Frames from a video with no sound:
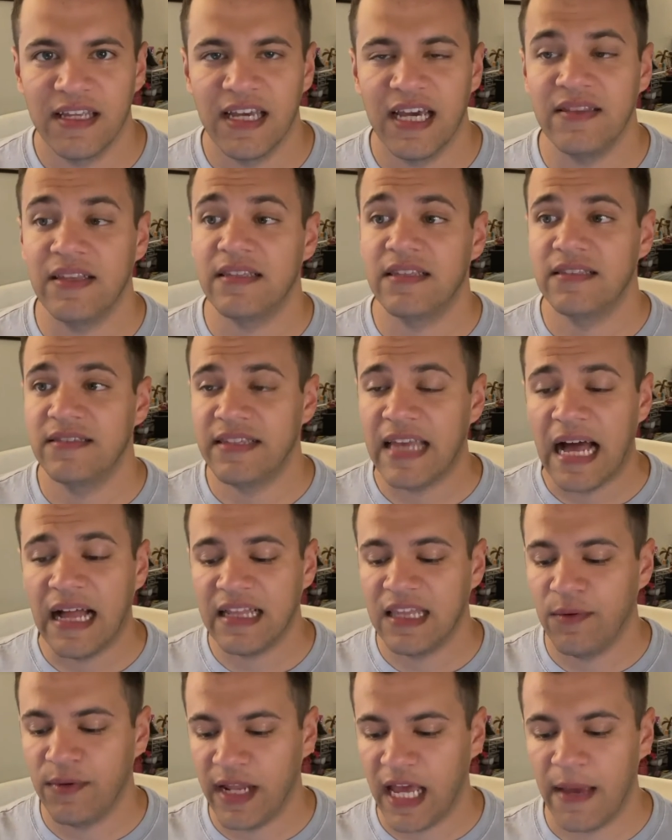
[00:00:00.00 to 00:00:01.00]
And that's
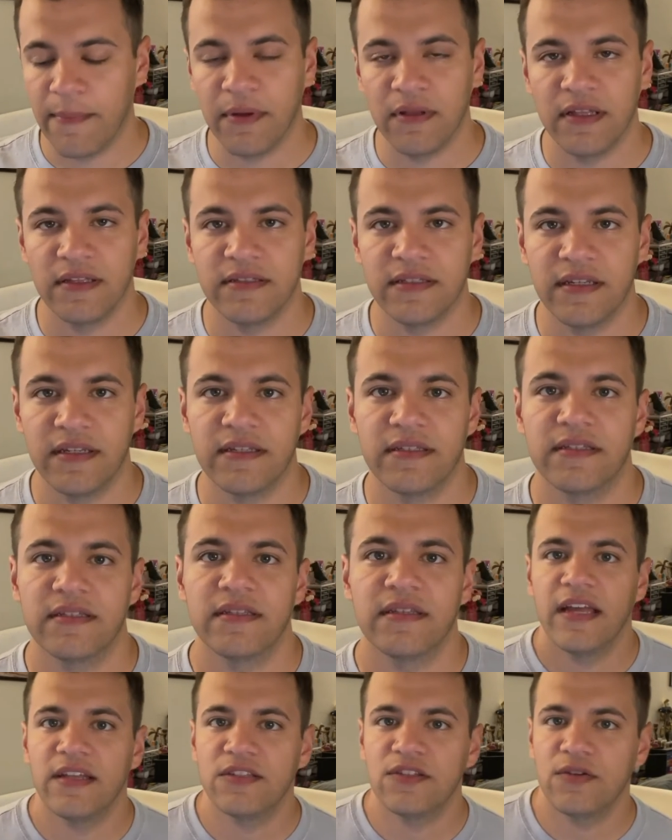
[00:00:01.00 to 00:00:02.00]
exactly what Ambulance
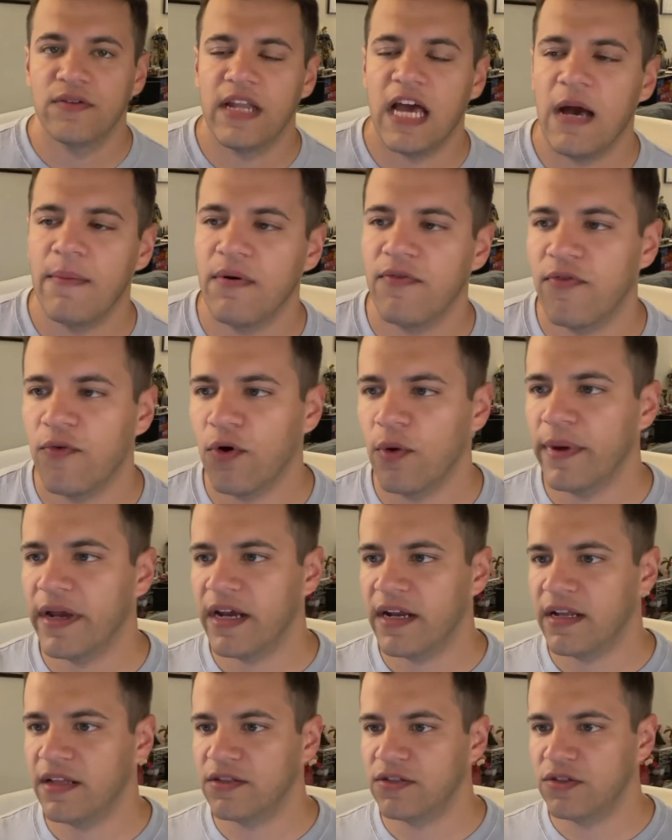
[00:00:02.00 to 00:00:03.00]
is. And so now, before we
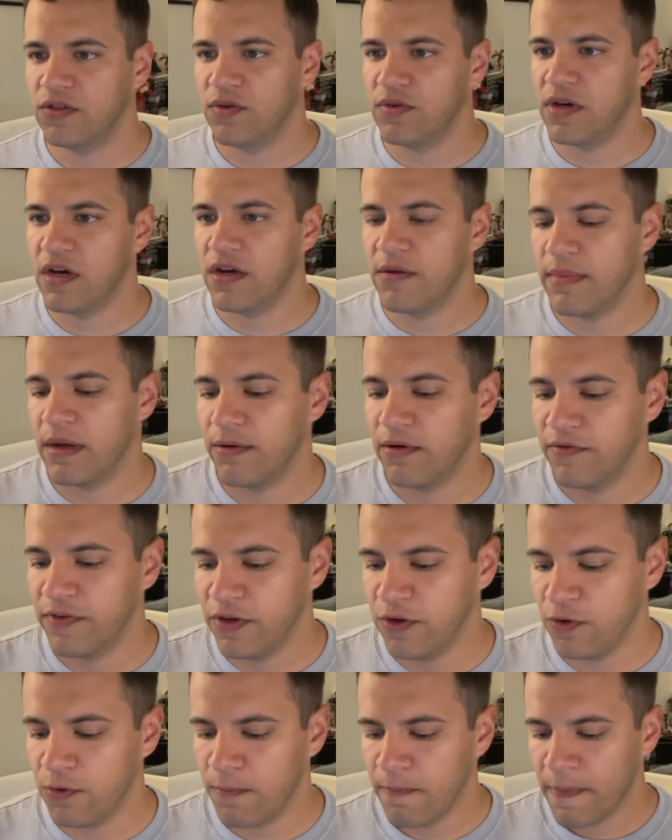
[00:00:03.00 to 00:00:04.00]
get into the, my
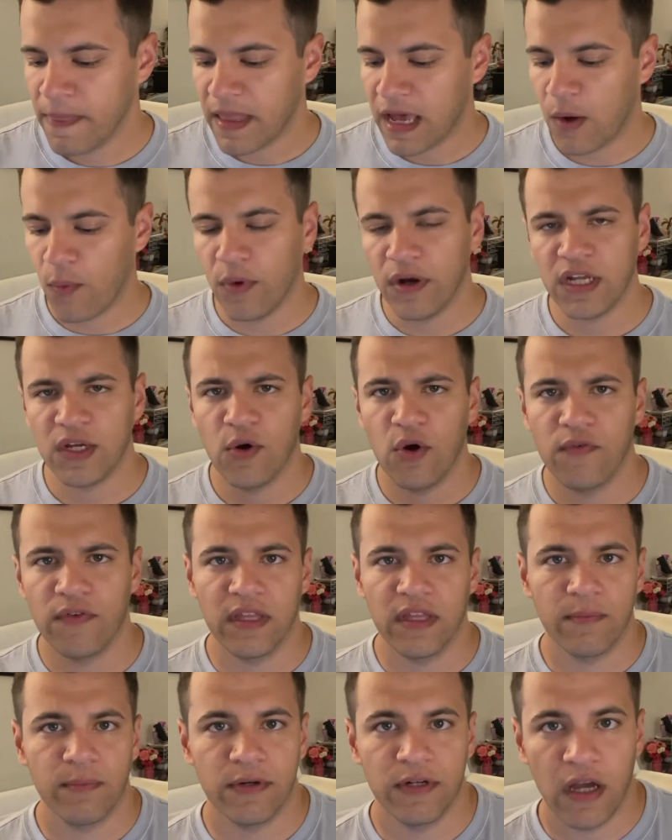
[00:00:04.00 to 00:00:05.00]
review, I want to go
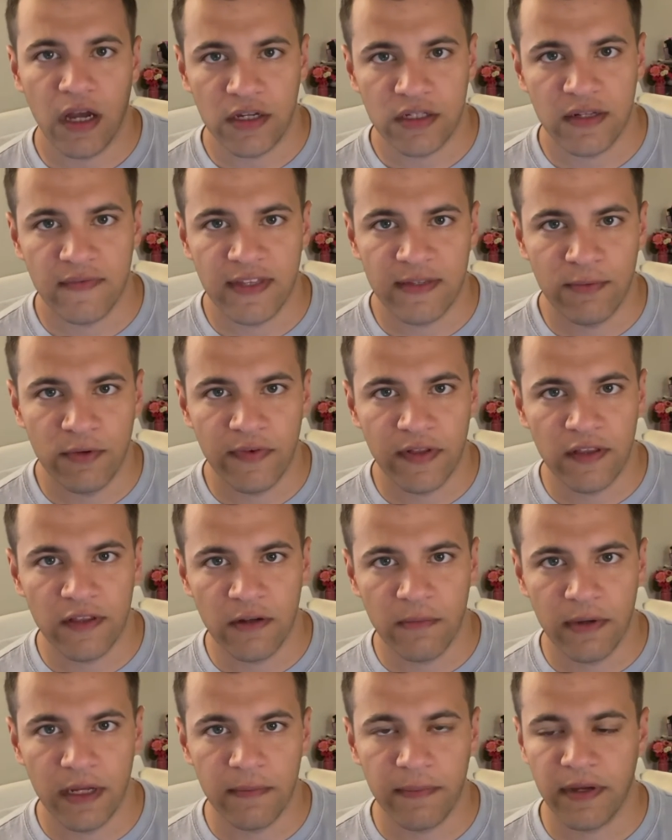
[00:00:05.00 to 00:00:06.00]
the production of this movie a
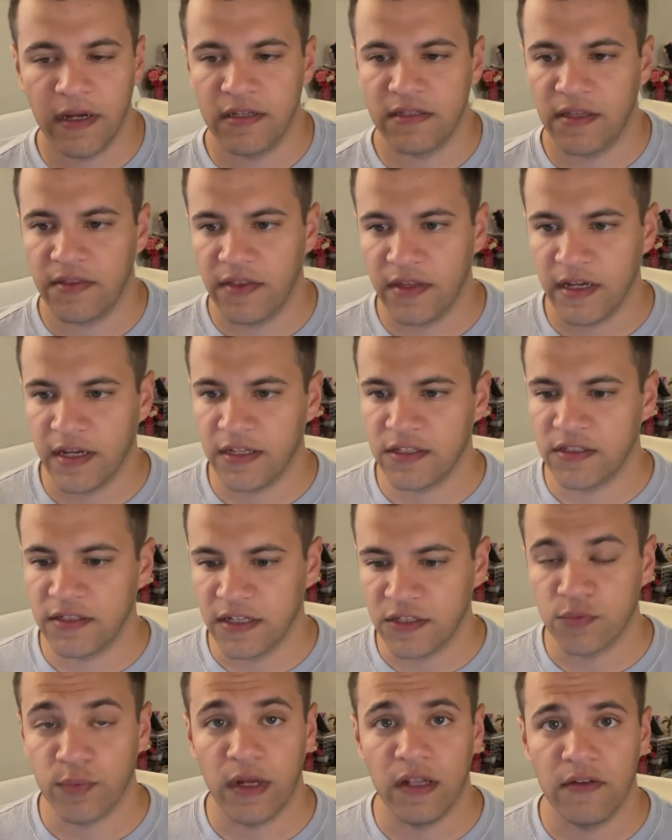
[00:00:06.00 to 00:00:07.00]
little bit because I think it's,
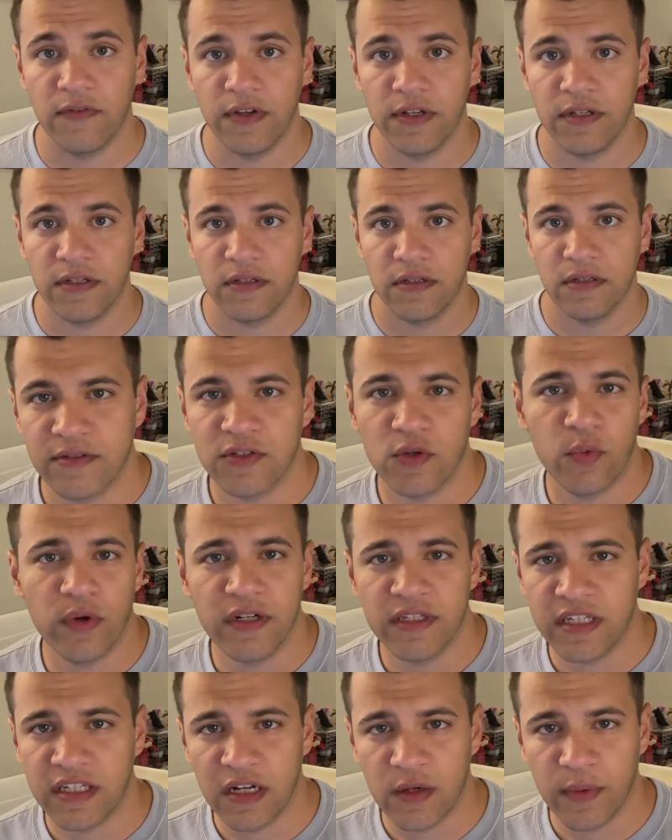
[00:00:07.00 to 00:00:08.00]
it's relevant. So we're
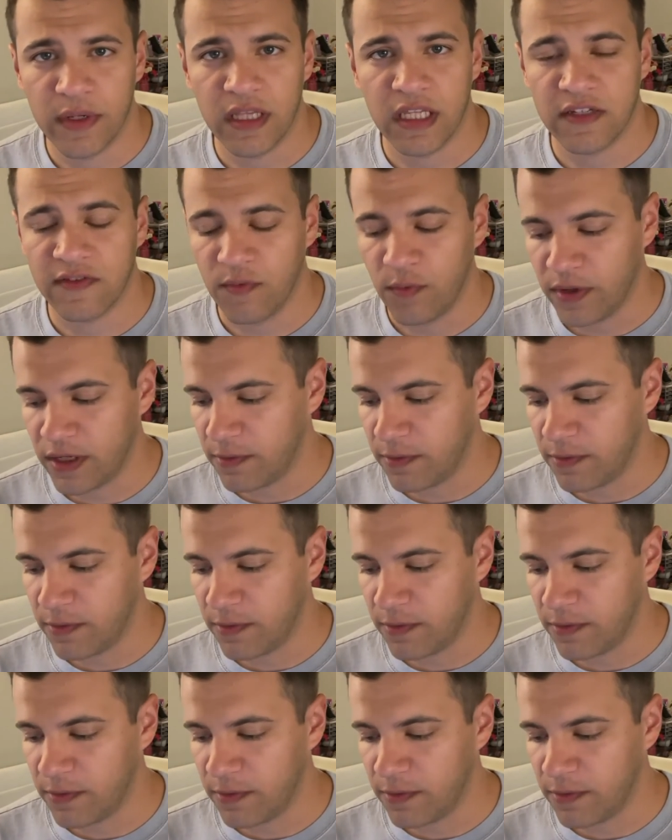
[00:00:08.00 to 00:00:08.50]
just going to read this from